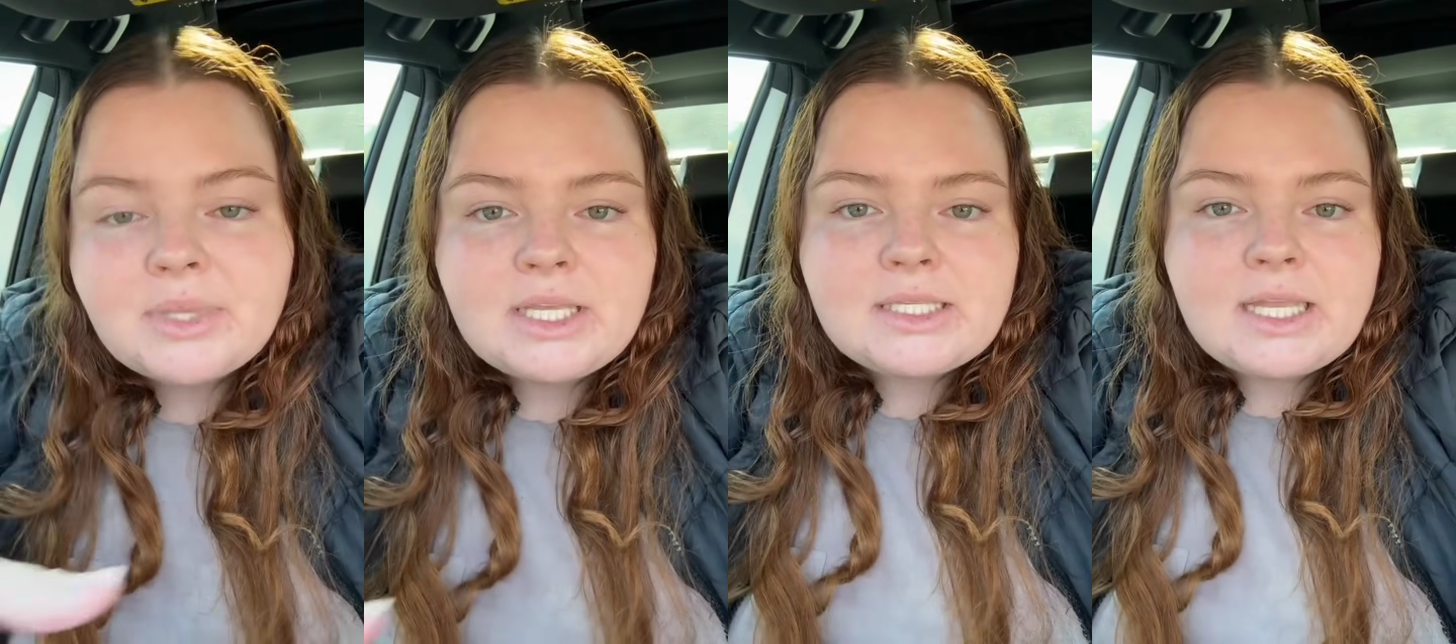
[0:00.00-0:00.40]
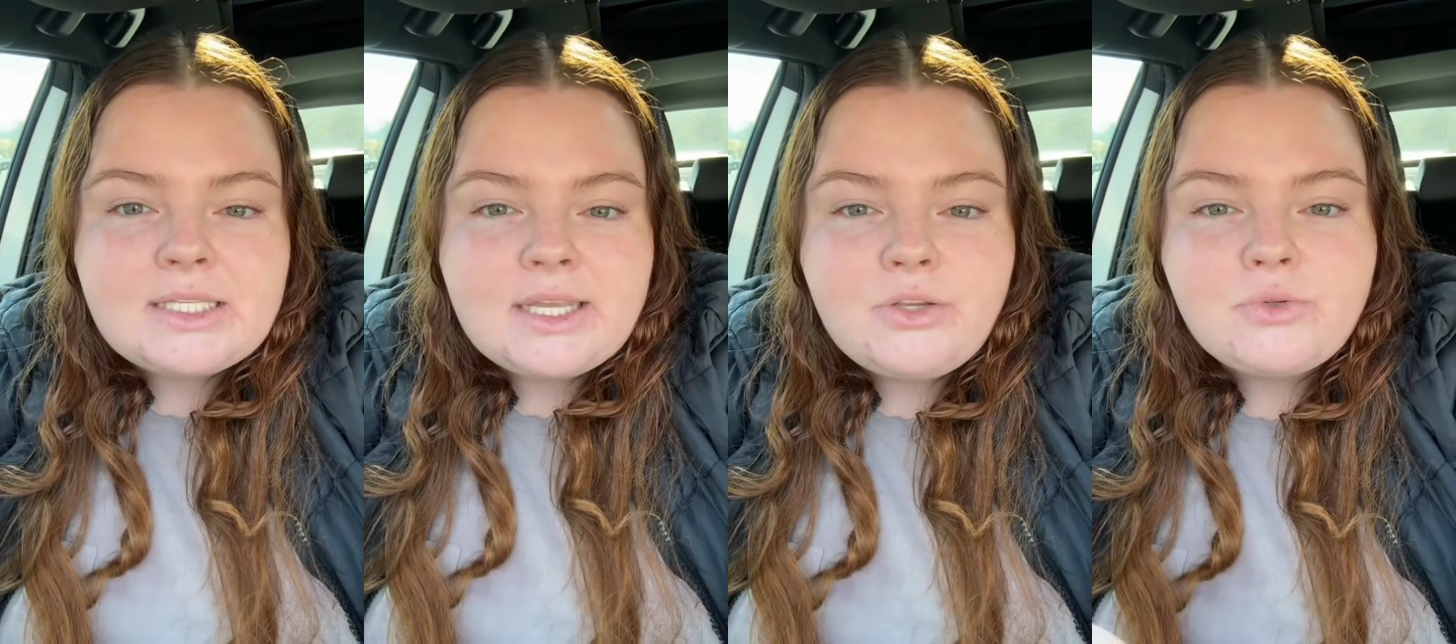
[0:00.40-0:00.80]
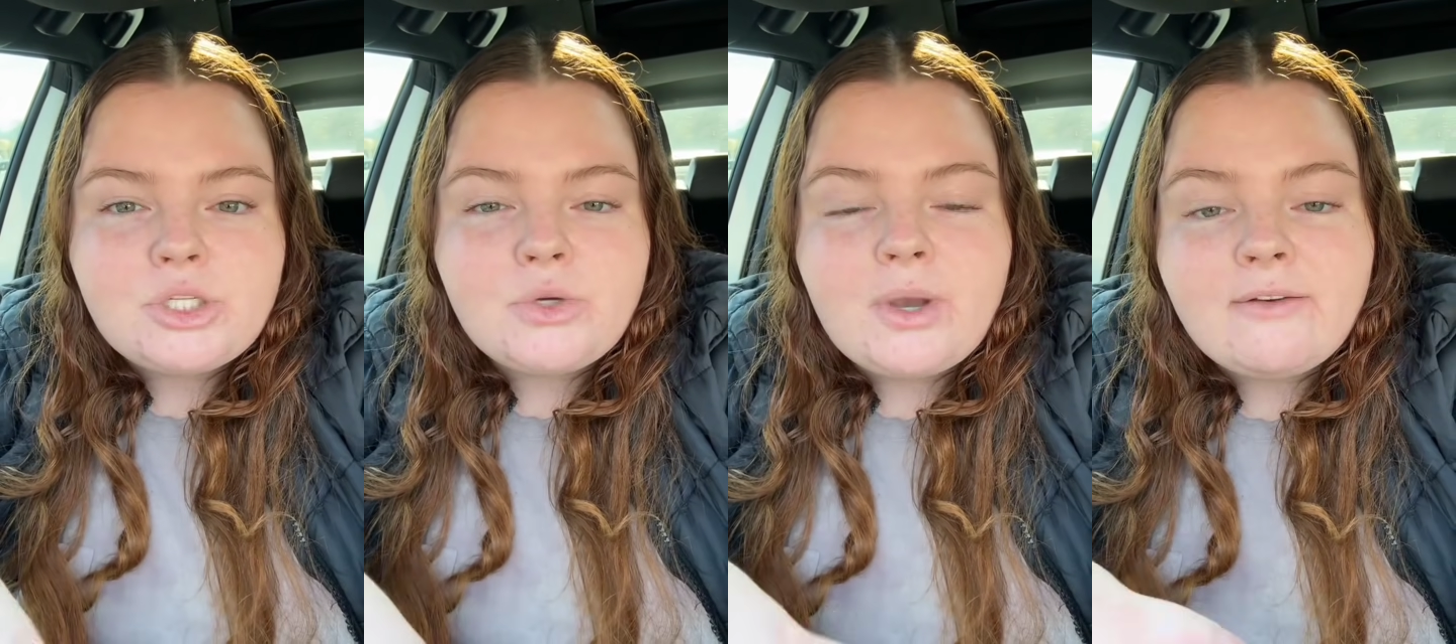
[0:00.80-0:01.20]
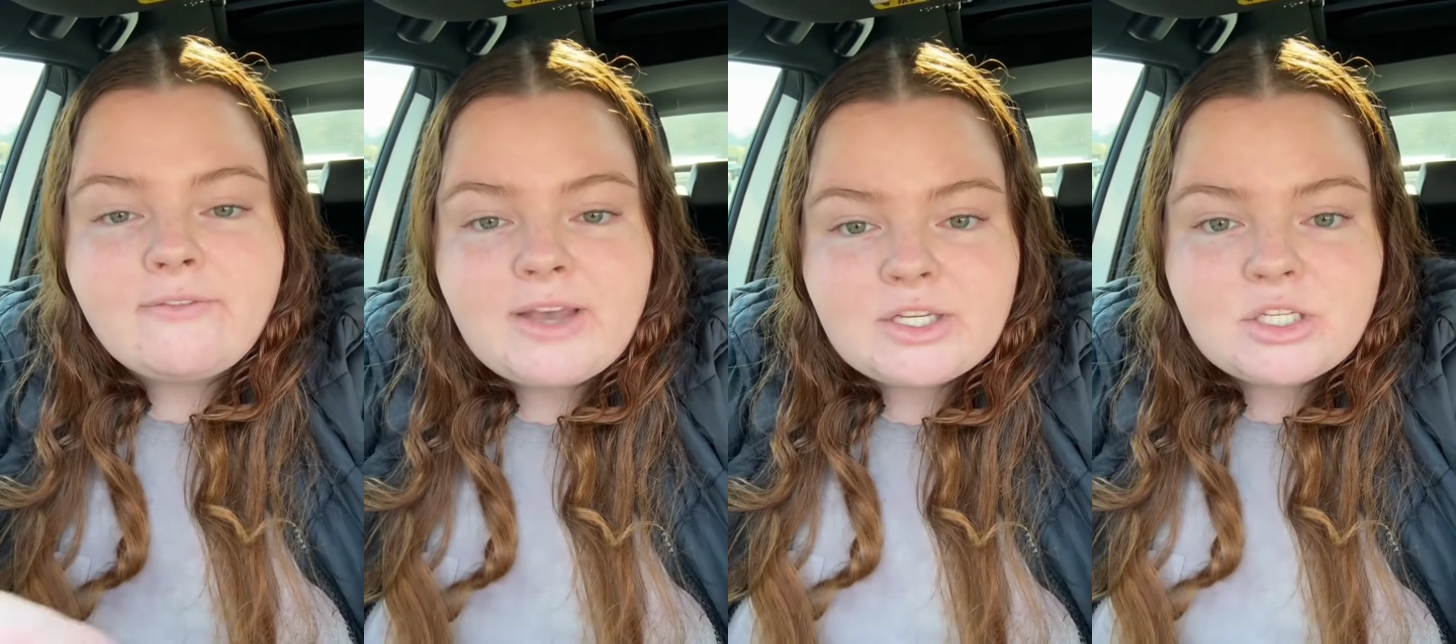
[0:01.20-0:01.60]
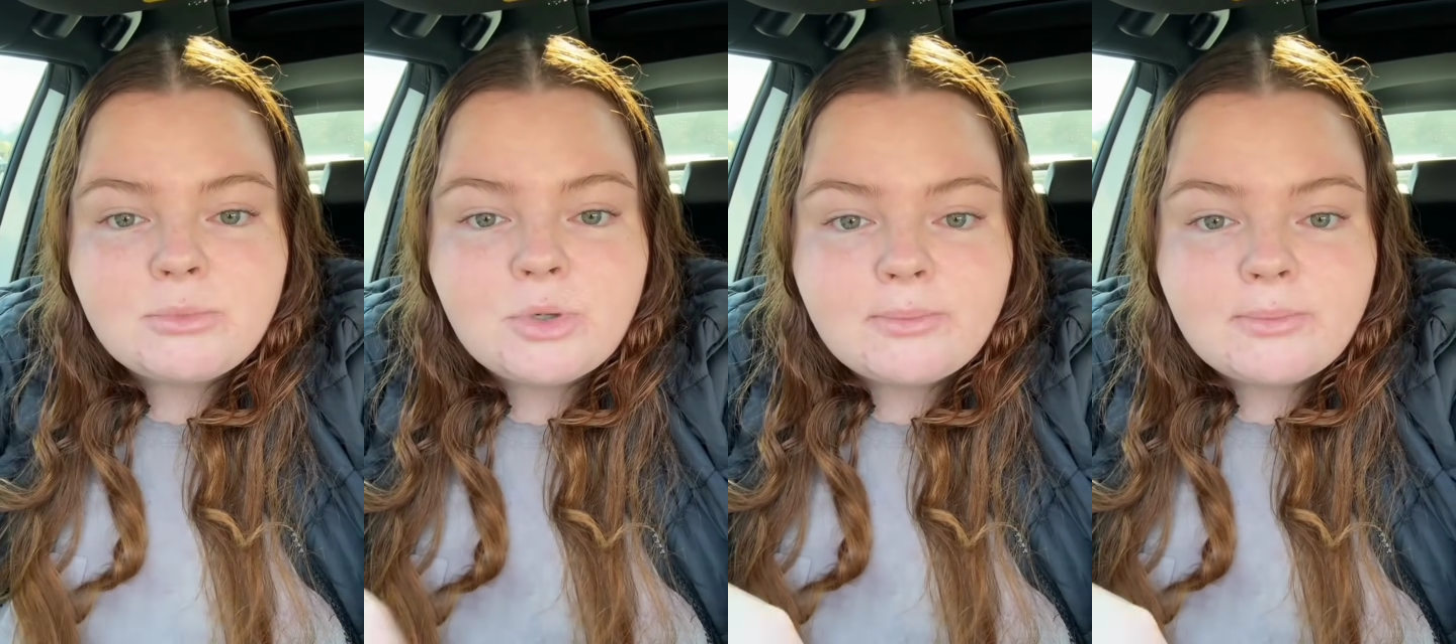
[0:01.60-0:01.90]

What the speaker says: is, let's say you do a vegetable